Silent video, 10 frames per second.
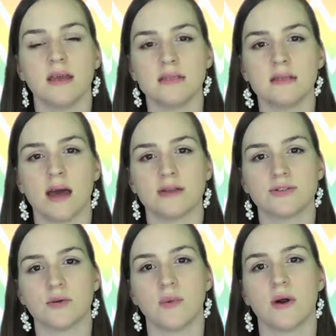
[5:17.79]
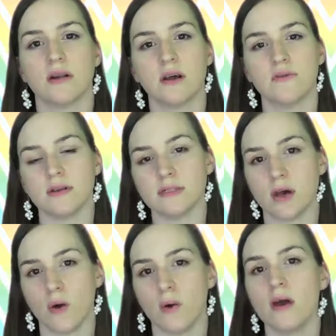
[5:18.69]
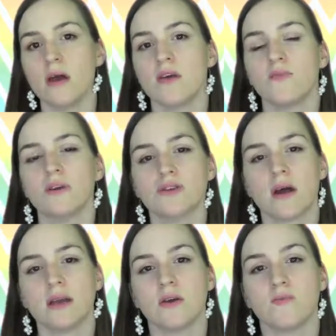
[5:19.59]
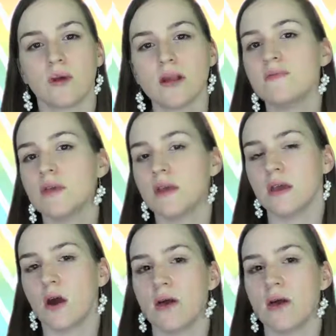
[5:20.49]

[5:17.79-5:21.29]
It's a natural part of it. So if we try to get rid of the ego,